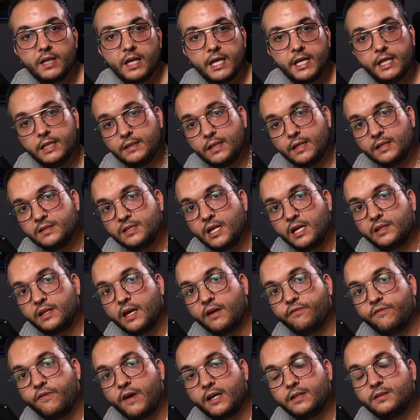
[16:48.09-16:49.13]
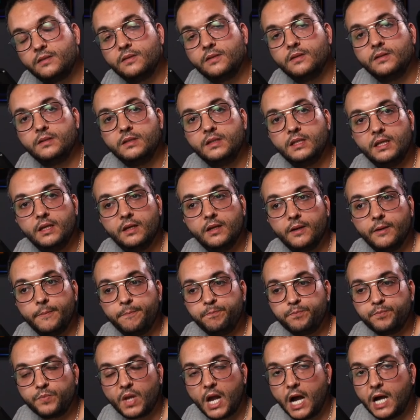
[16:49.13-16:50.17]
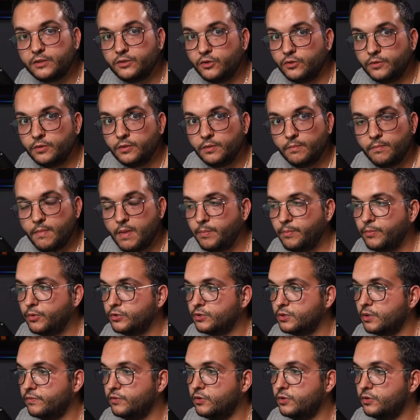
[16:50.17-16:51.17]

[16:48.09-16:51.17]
and it does not affect the um, other members of your